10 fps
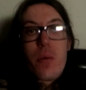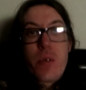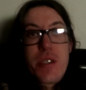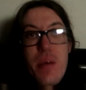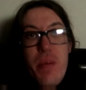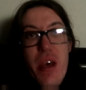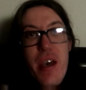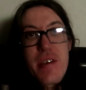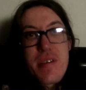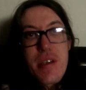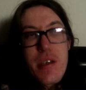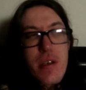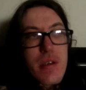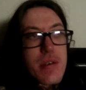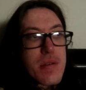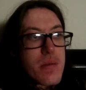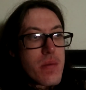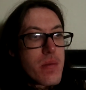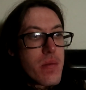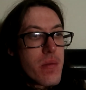What's up, guys? It is
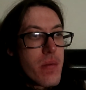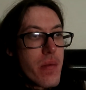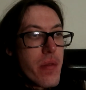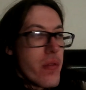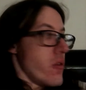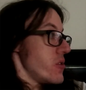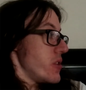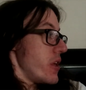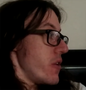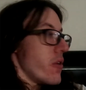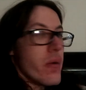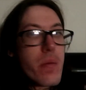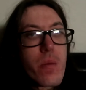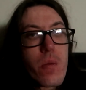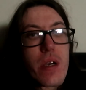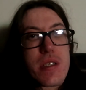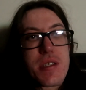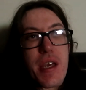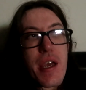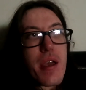Thursday or
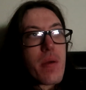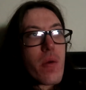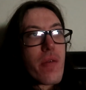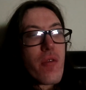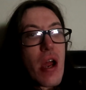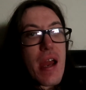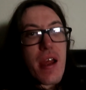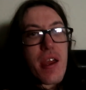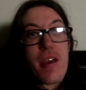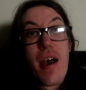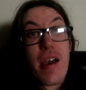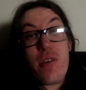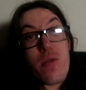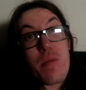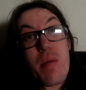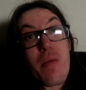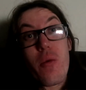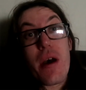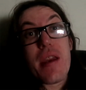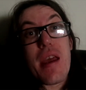Wednesday or Friday. I don't remember
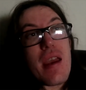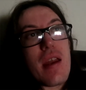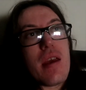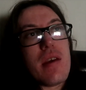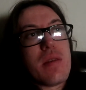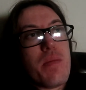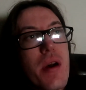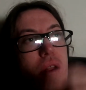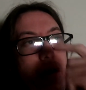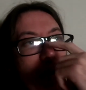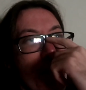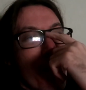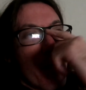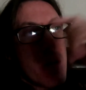what day it is, but um,